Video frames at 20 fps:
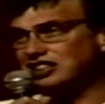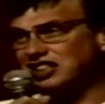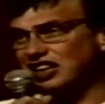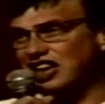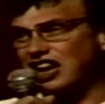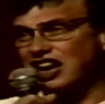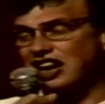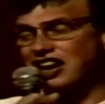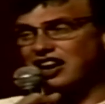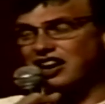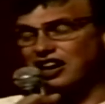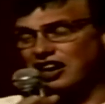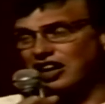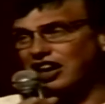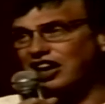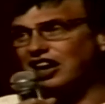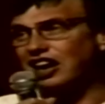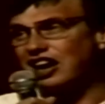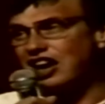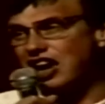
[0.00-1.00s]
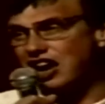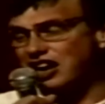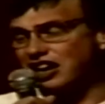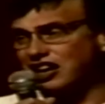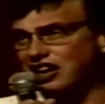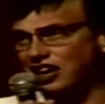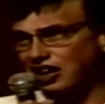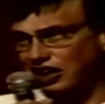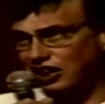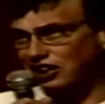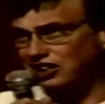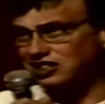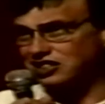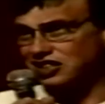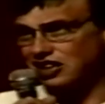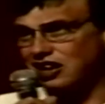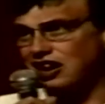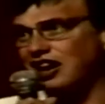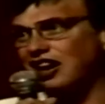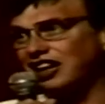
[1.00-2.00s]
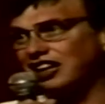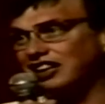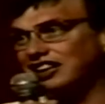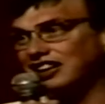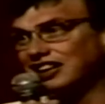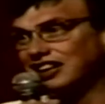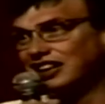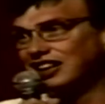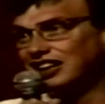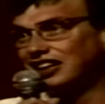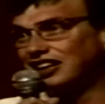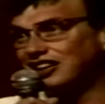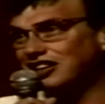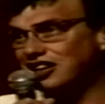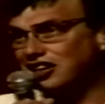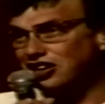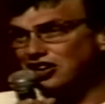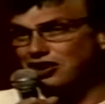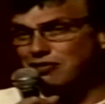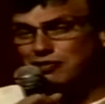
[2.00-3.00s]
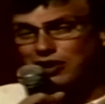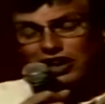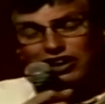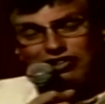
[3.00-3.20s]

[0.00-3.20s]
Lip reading: to get clear and clean tonight, that you may